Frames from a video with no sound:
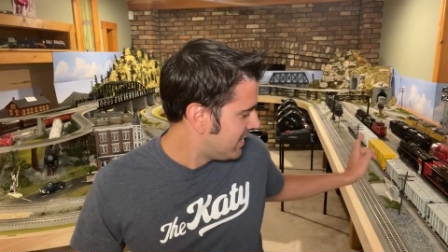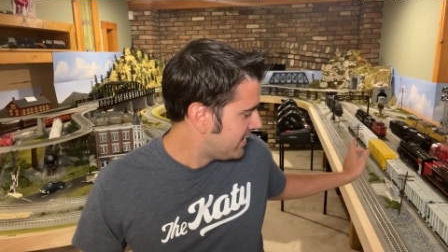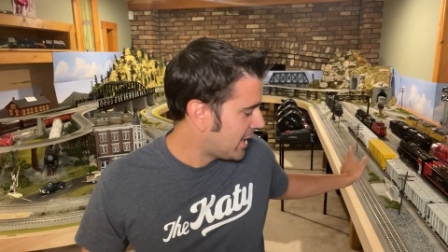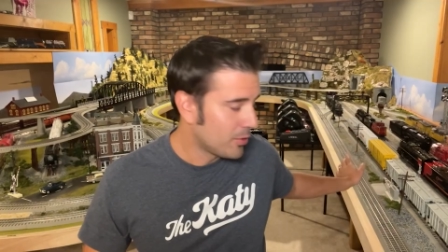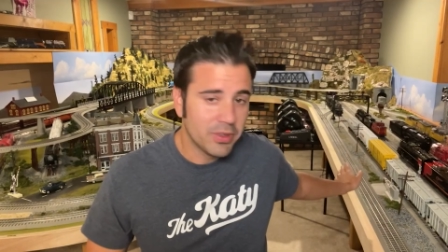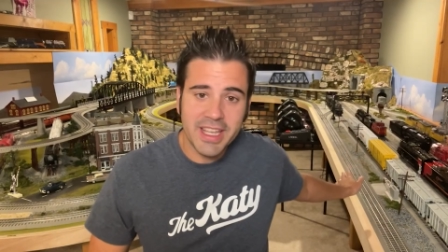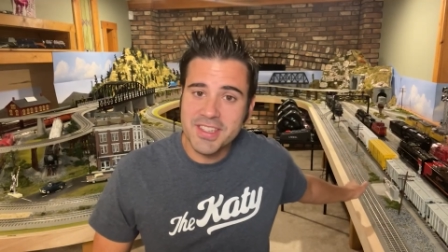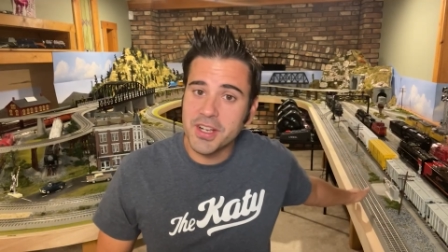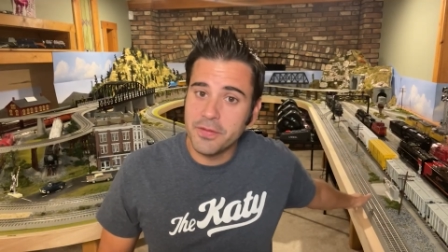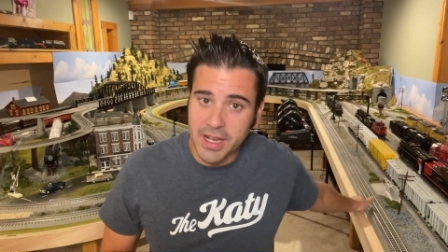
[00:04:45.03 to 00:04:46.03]
not only is
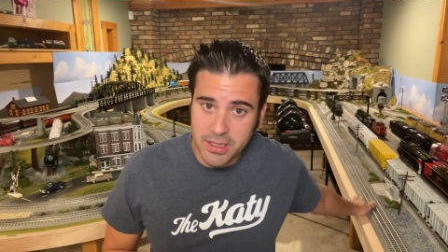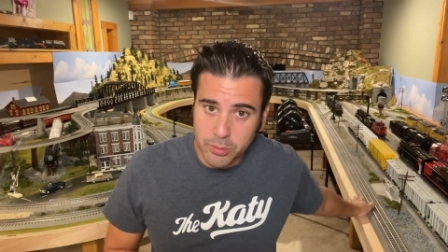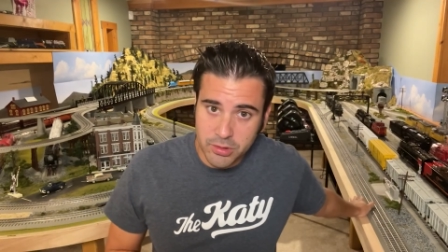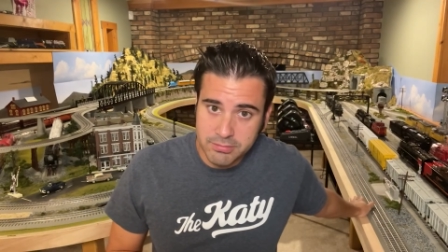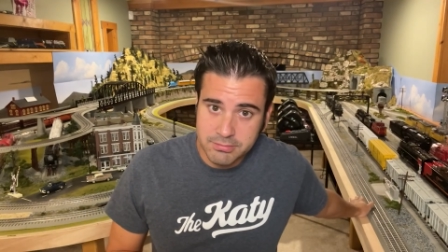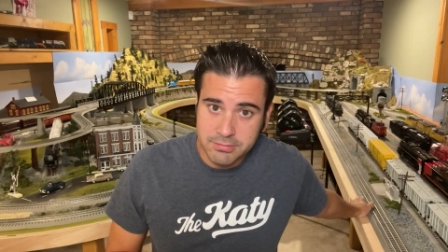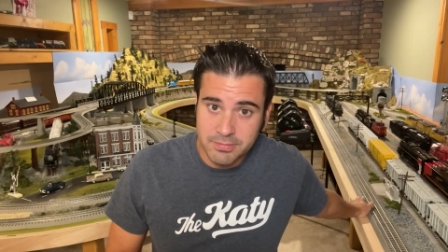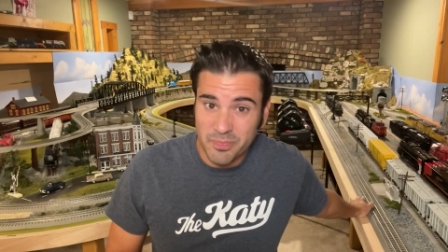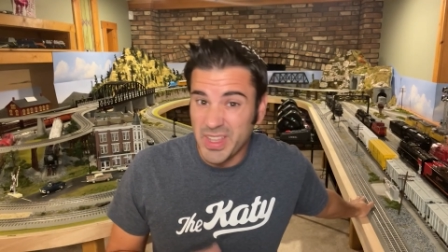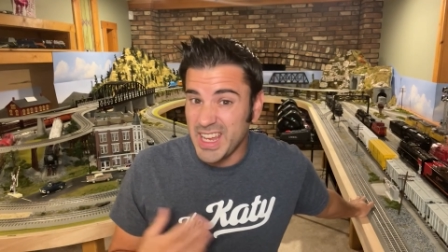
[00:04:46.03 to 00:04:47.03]
it available,
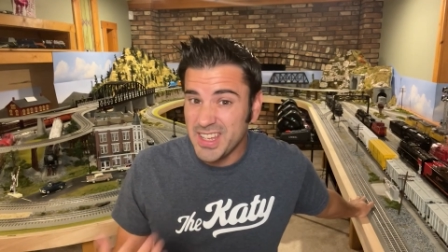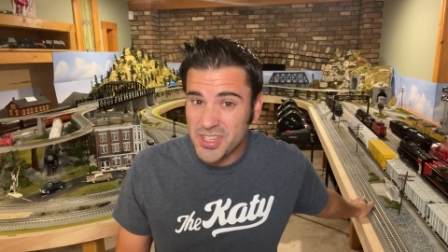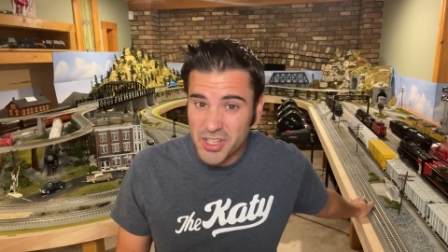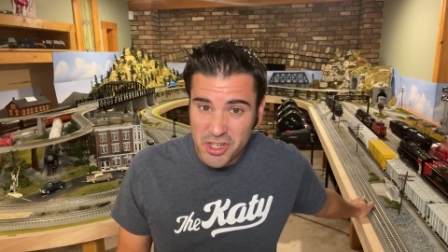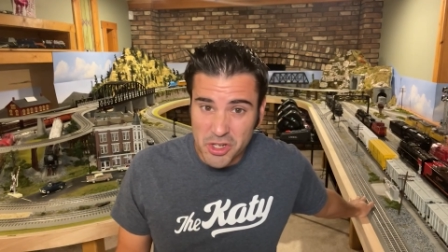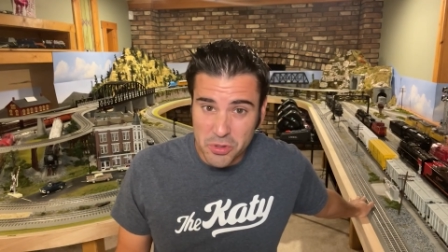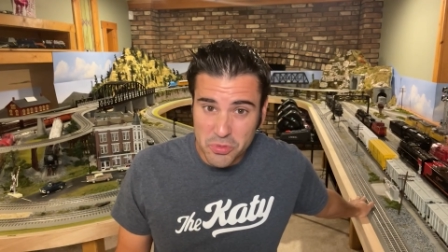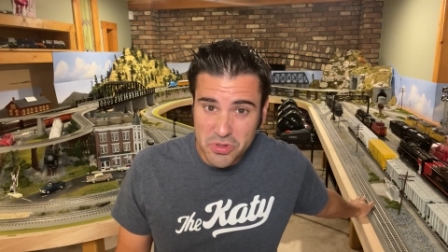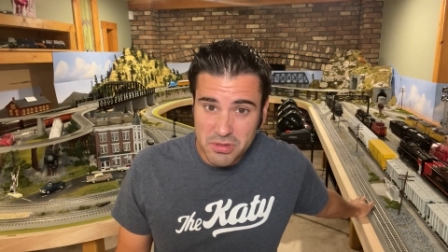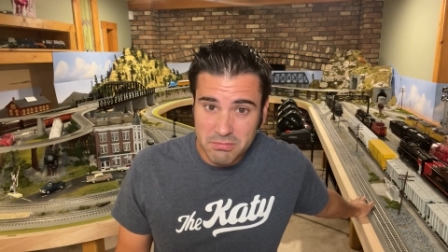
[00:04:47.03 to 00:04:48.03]
easy to
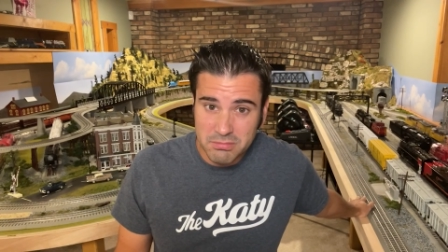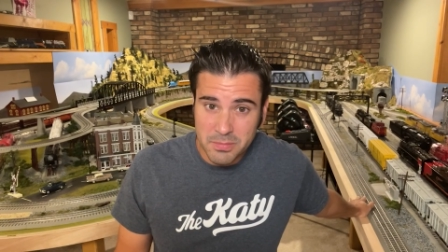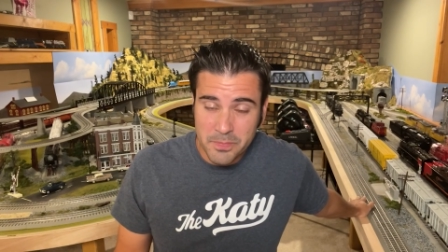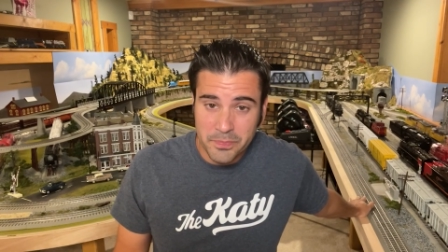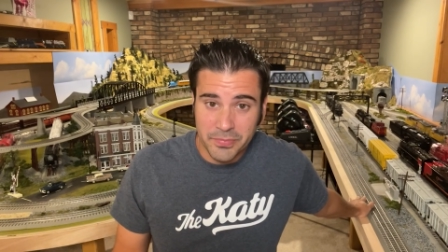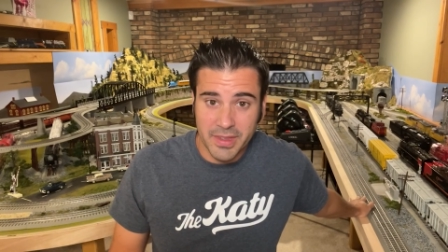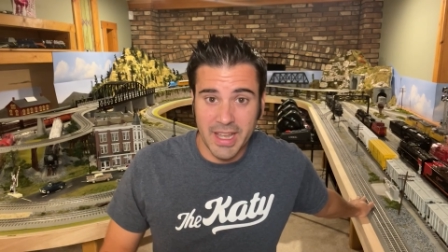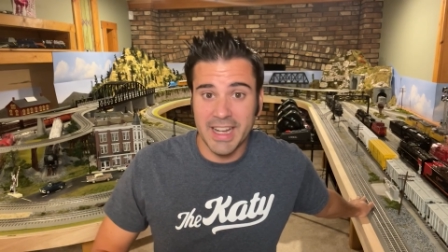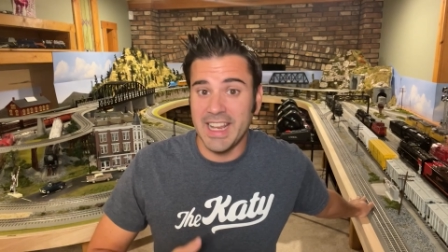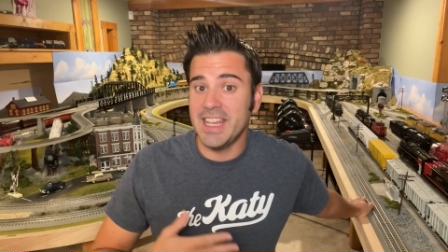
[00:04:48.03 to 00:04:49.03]
use,
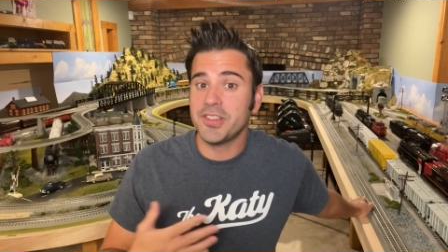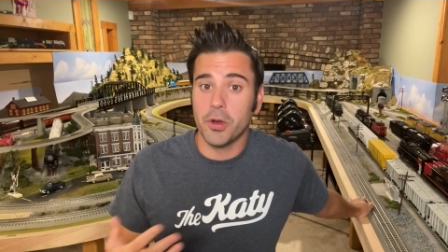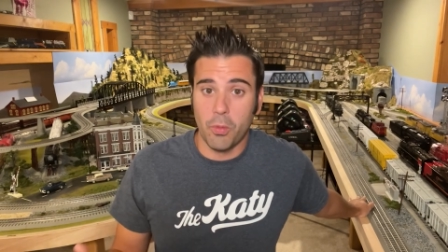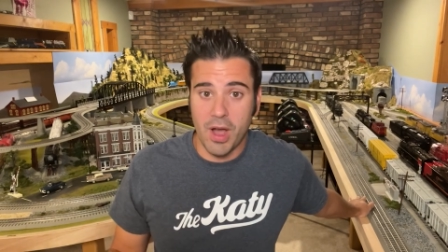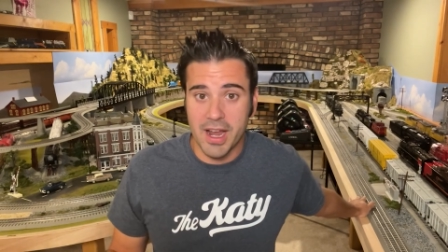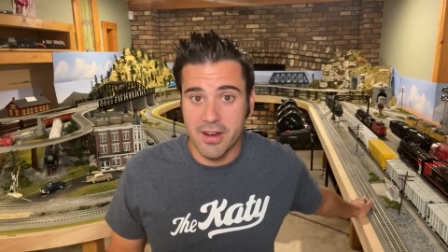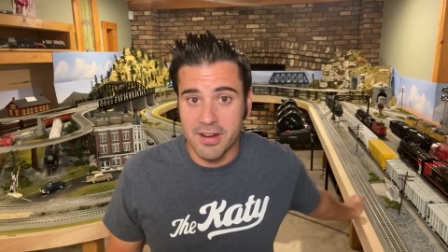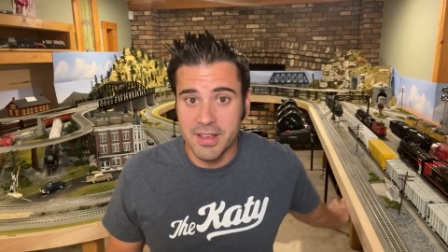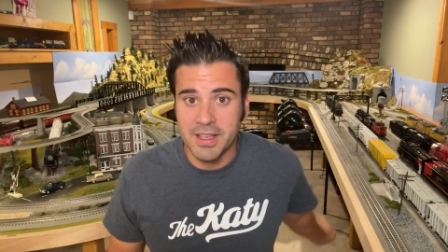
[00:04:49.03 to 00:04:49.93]
and easy to wire,